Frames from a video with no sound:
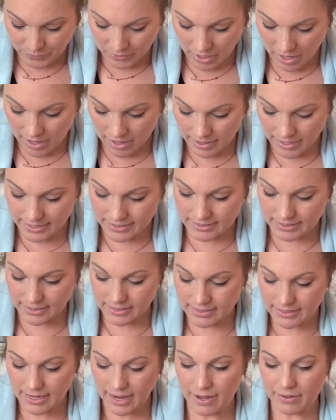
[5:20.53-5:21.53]
It
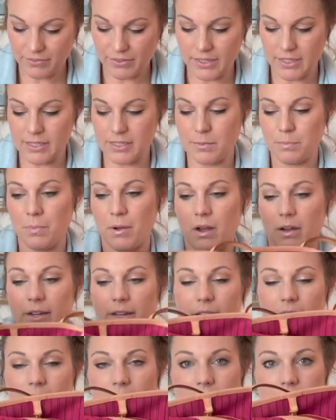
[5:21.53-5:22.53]
does have this
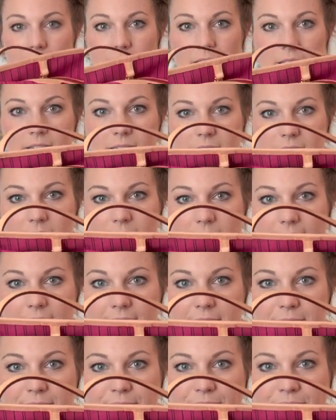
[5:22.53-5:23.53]
pocket on the
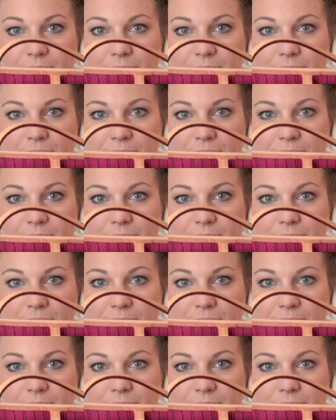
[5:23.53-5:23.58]
inside,